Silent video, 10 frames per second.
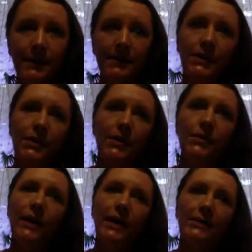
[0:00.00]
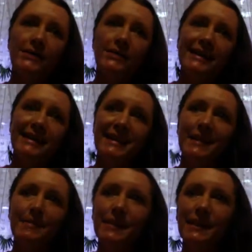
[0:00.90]
you know, I use the
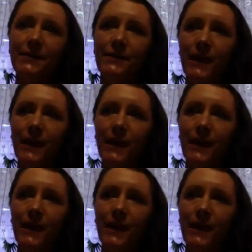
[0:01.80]
example of